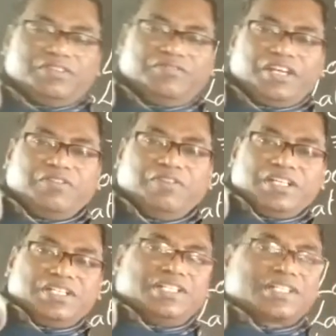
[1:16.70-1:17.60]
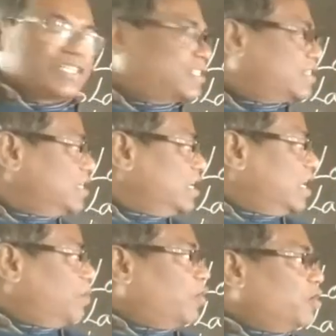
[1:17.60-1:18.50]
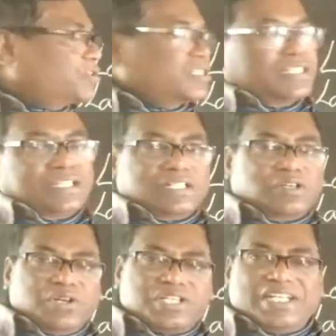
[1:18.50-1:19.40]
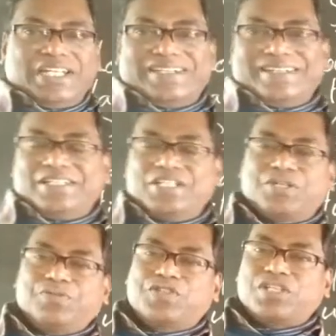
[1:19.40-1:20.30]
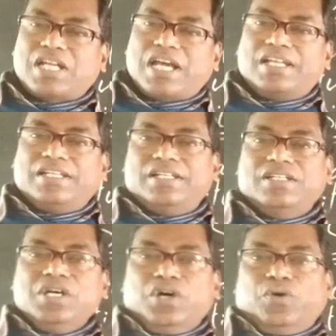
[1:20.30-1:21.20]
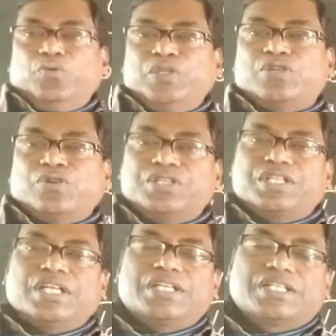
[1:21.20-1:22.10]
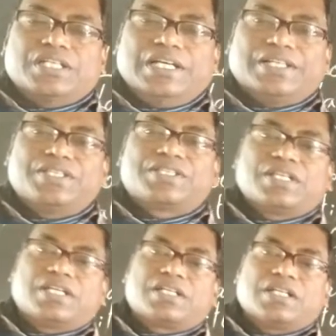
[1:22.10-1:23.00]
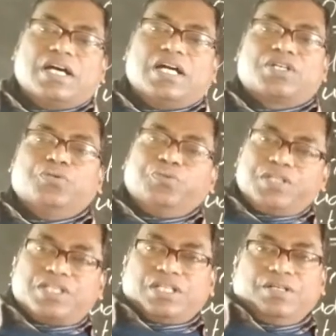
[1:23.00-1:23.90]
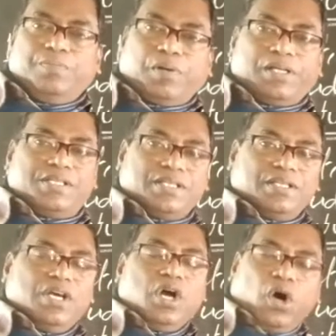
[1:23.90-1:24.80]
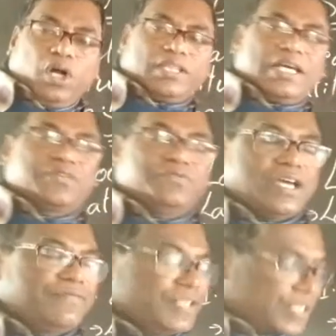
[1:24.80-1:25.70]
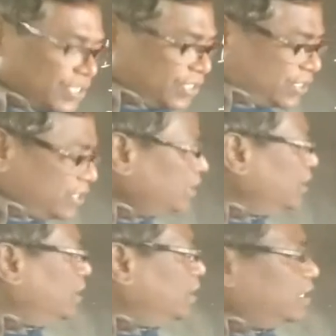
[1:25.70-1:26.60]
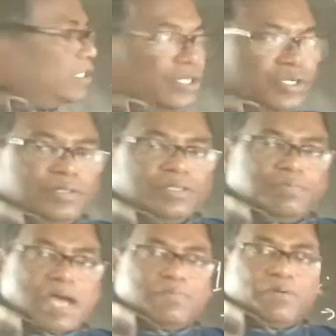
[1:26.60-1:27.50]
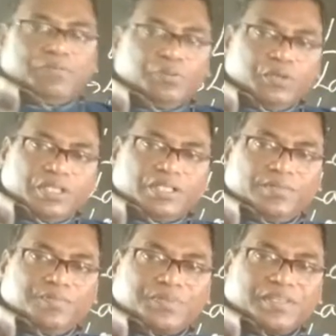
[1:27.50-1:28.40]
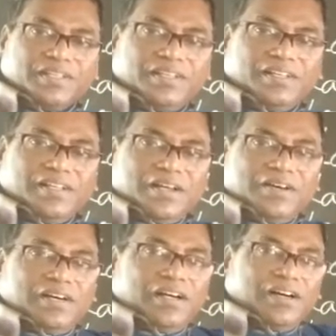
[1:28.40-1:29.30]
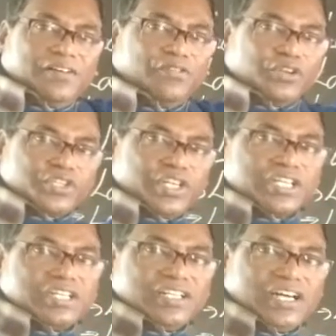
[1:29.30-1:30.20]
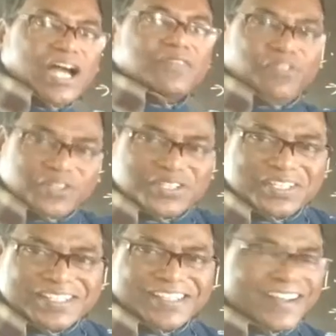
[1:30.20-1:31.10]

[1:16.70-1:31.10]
very well discussed about the continental distribution and then which continent existed at which place. All that we have discussed in the map of the world. Unfortunately,